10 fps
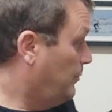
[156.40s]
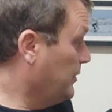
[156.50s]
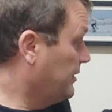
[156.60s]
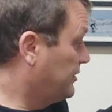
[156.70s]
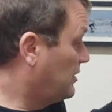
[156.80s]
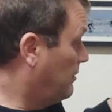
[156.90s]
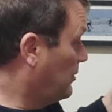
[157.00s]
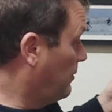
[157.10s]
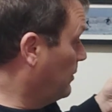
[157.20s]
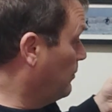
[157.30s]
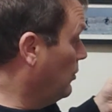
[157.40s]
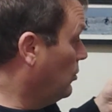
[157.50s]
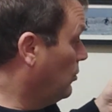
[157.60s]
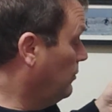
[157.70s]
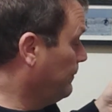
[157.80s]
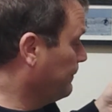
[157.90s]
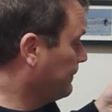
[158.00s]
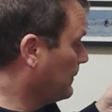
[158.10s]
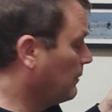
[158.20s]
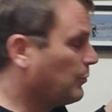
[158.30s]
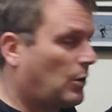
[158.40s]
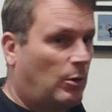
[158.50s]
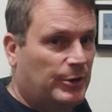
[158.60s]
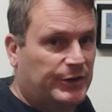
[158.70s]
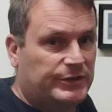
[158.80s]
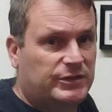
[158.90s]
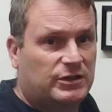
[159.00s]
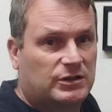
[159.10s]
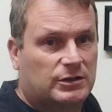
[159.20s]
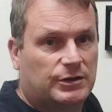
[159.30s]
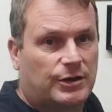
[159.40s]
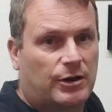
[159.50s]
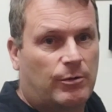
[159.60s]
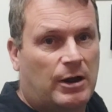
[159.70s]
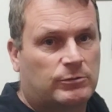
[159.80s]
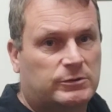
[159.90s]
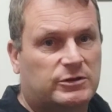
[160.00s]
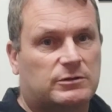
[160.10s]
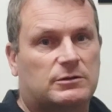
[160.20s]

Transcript: beers are becoming more prominent around